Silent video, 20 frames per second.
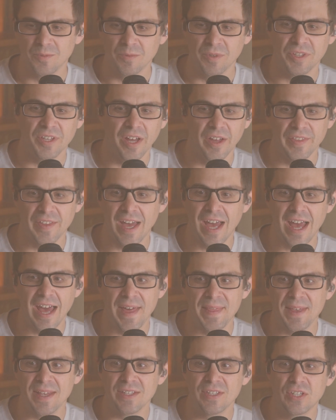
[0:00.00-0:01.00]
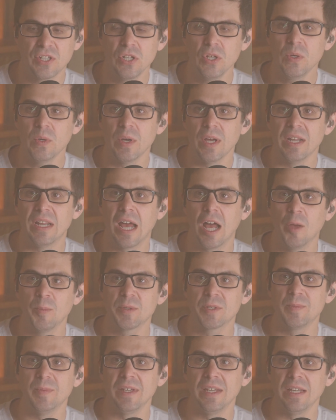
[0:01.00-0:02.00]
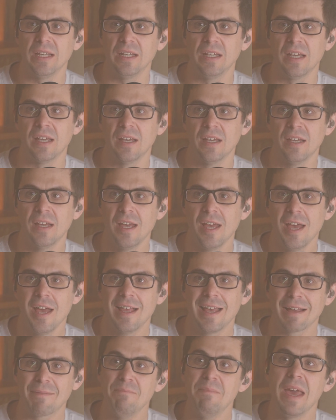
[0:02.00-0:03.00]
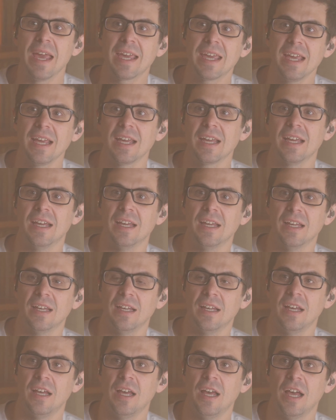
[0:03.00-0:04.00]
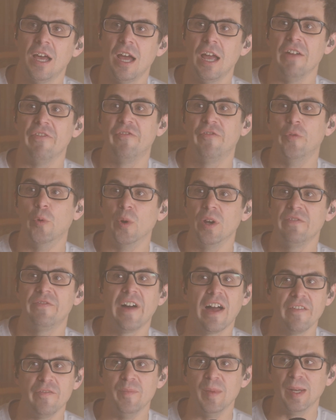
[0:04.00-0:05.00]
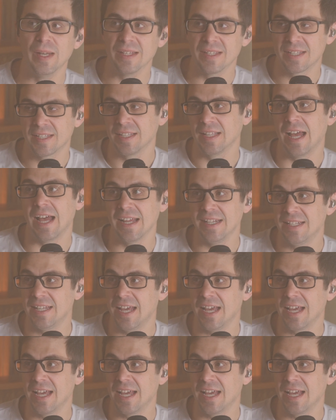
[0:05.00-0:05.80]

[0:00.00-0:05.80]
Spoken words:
with all that. And then 2, it helps me like making a 45-minute slide